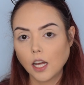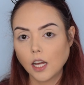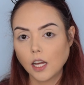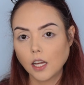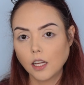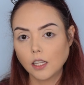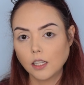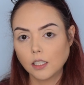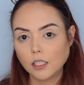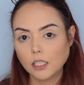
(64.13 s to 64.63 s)

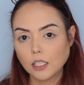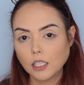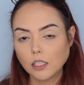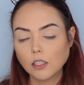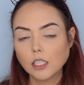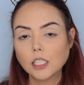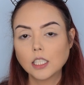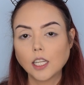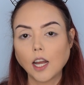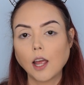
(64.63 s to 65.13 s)
a
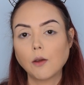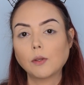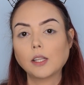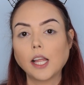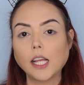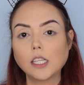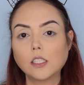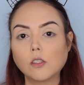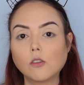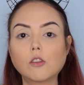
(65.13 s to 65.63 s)
series that I would
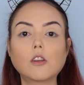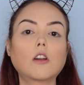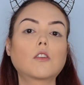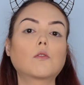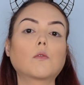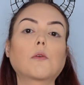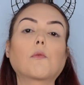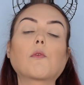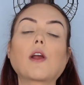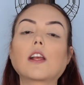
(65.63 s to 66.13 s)
like to
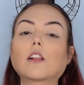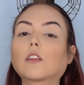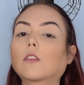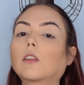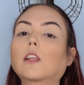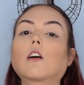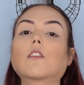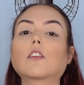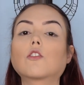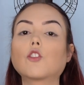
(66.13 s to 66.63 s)
start doing
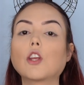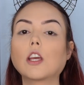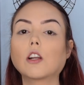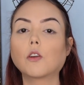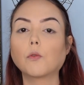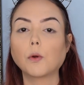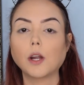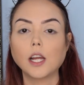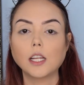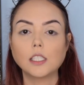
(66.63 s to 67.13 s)
regularly on the
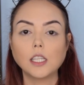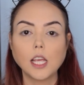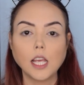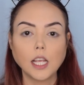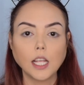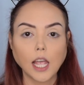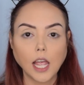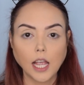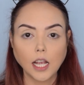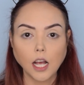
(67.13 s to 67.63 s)
channel where I
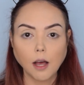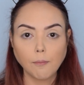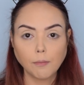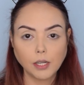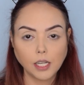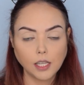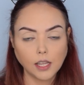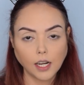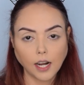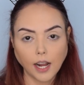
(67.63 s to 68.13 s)
take a
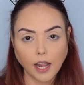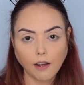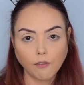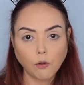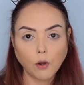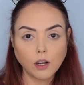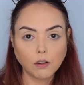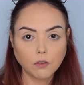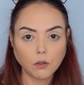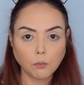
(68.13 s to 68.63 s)
company that I
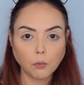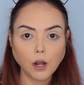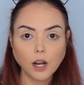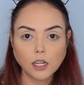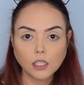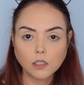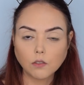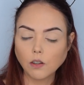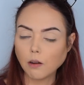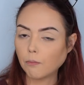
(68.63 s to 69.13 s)
have quite a few
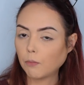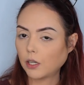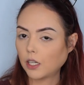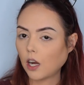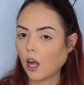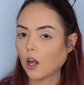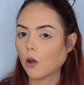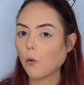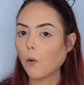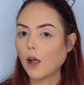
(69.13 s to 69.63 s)
products from but
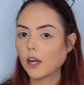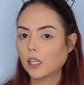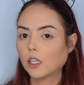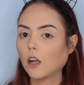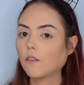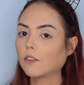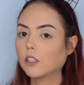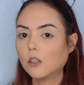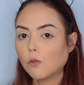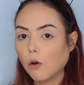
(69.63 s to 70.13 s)
not quite
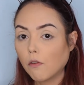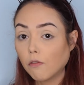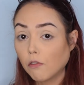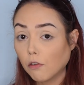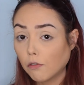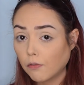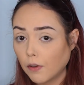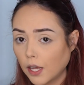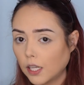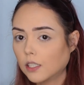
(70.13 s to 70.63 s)
enough to do a
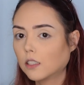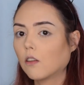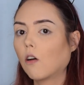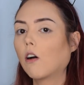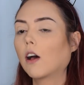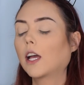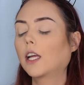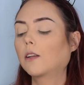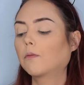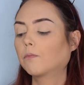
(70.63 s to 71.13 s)
full face
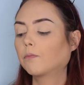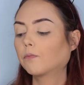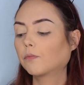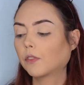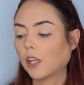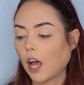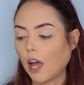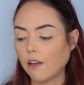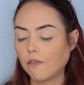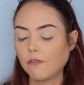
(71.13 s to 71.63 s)
on.
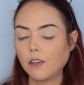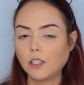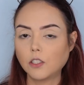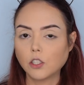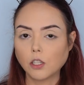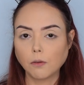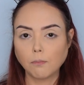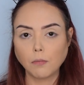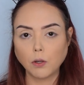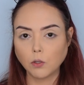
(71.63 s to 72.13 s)
I
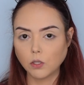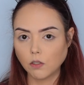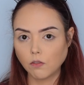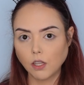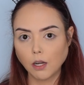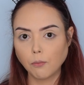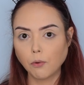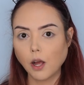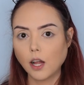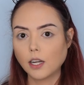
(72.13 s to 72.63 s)
feature most of
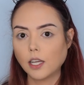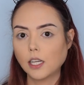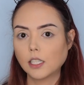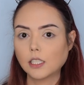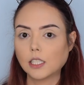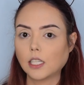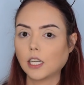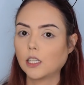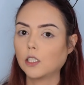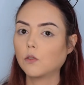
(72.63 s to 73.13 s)
their
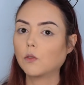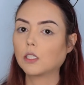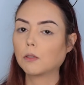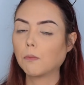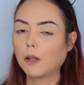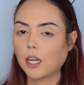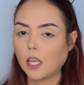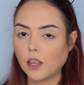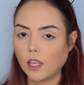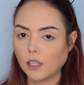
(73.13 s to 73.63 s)
products and I do
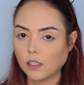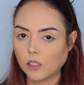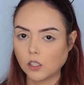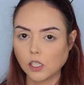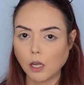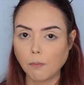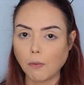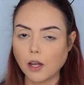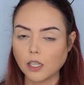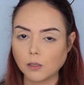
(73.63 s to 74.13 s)
as many things
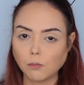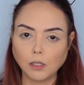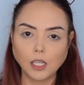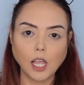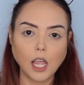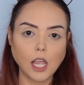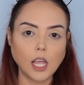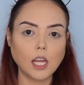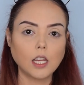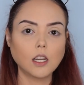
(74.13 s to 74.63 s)
as I possibly
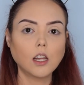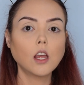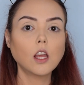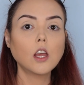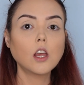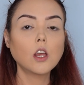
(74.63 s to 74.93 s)
can